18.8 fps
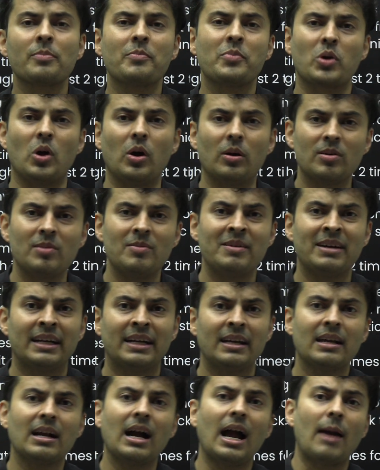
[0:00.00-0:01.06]

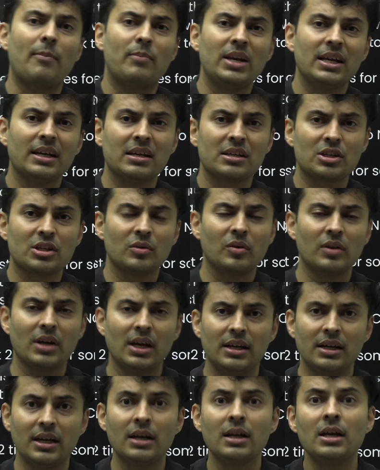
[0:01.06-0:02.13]
problematic, application
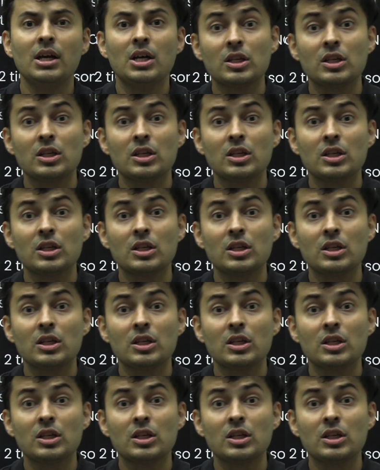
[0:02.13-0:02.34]
oriented.